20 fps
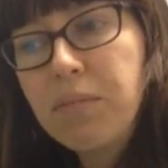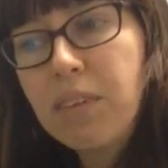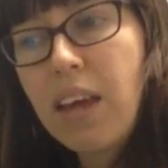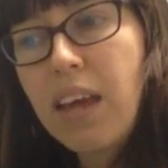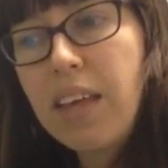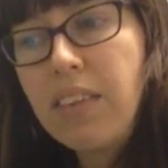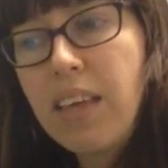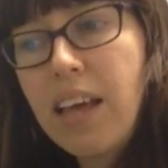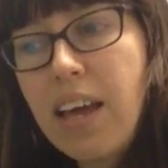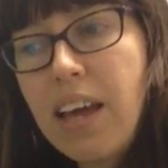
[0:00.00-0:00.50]

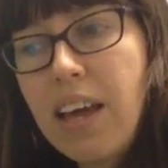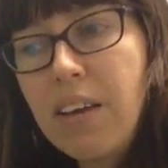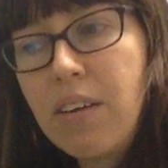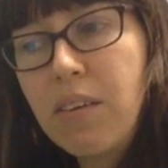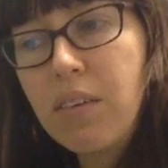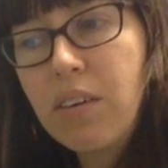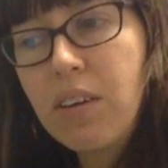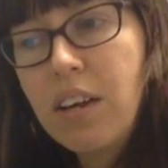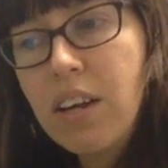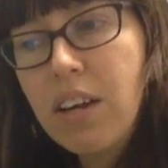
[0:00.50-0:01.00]
and
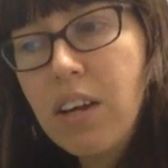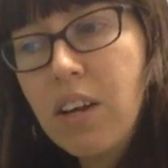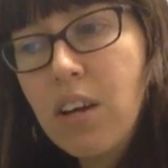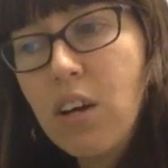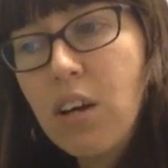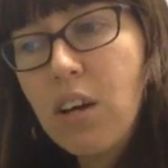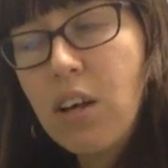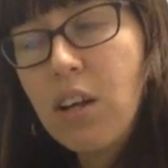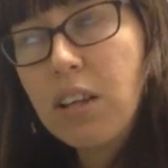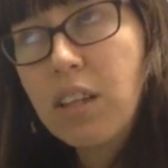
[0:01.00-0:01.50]
then
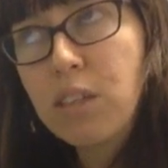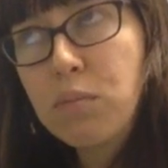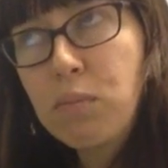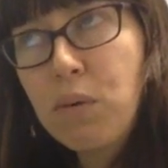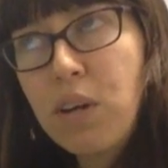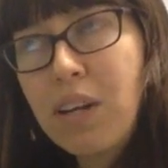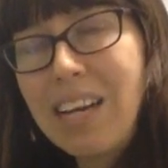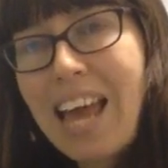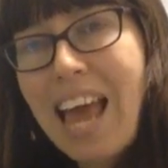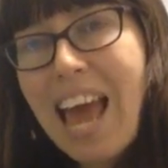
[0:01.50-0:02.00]
let's
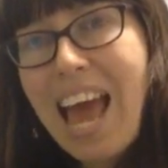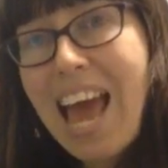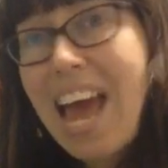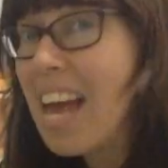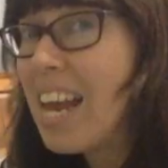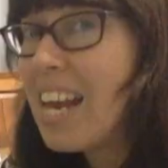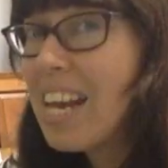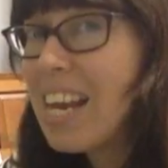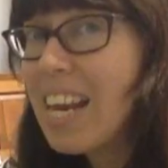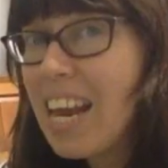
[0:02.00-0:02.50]
put an
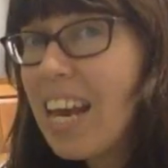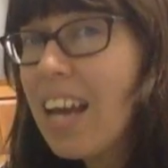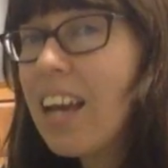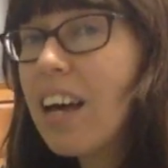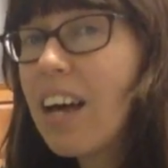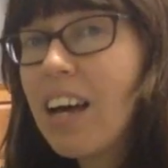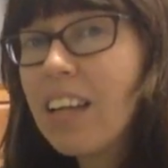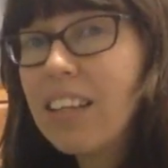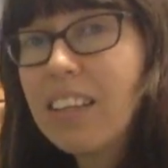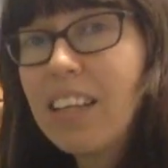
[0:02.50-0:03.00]
N
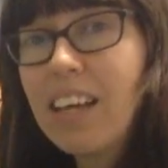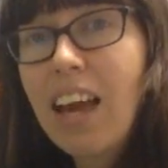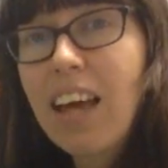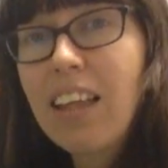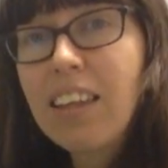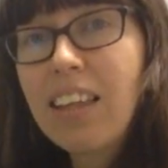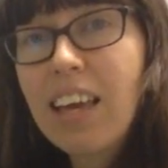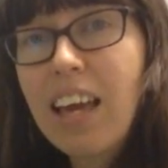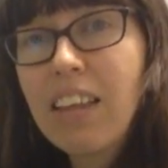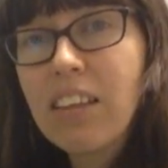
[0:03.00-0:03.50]
on
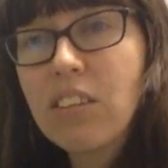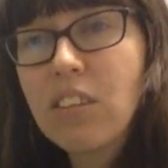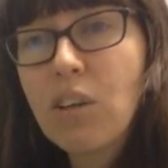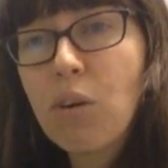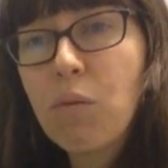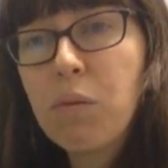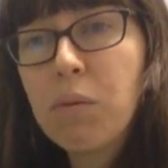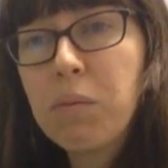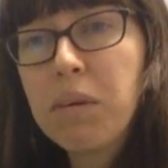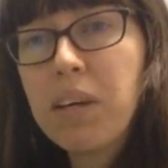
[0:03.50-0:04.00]
the end,
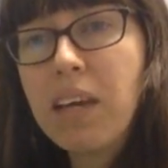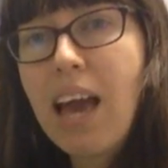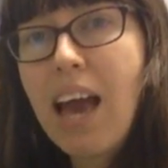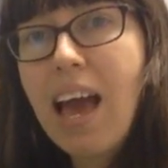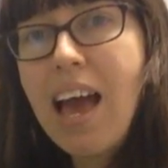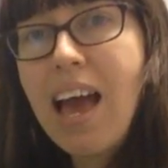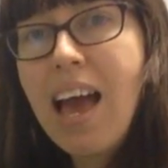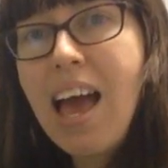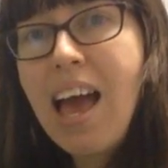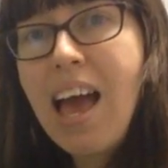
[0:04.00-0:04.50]
so we'll be
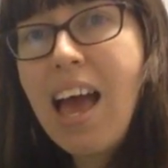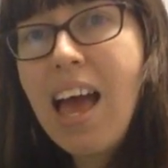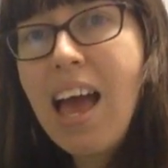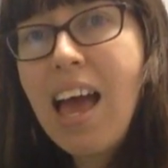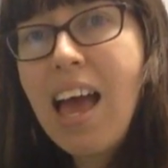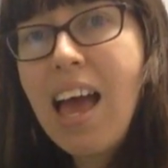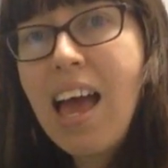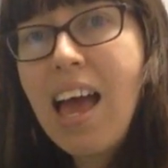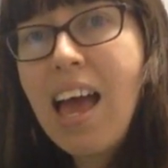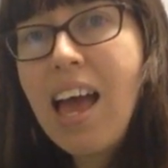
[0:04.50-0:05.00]

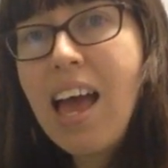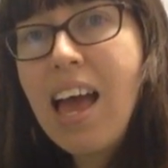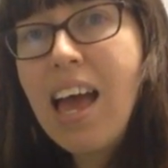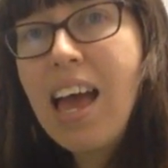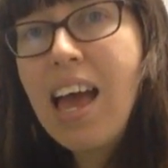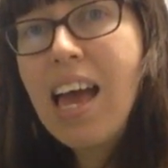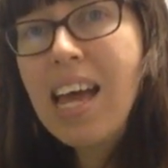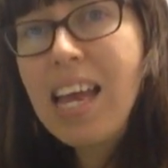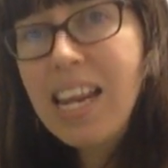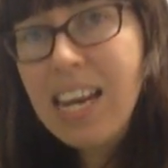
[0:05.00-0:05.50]

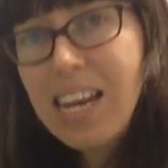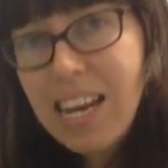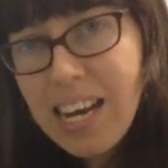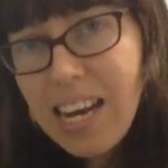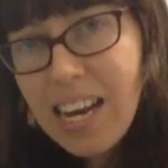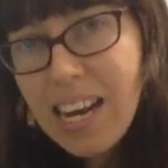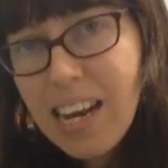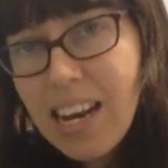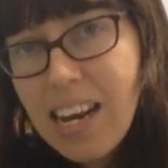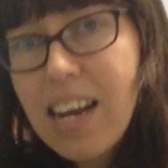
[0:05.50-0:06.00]

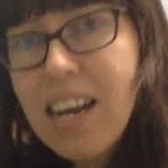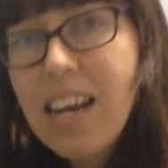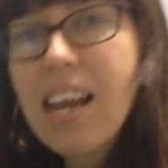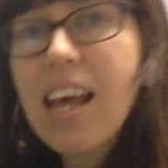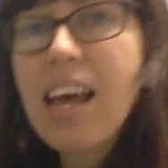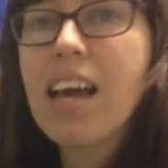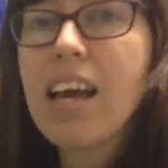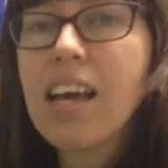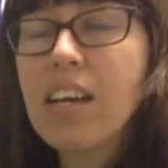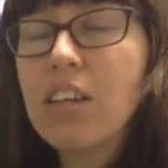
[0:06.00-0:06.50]

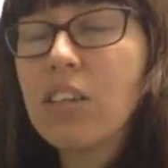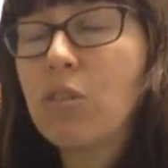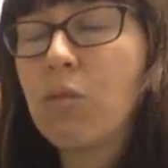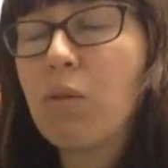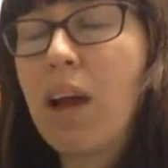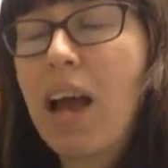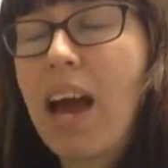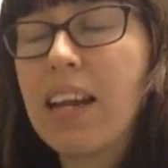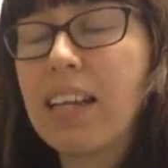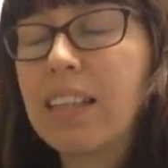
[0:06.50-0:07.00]
N. So
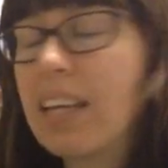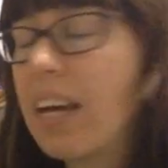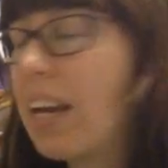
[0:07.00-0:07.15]
we're adding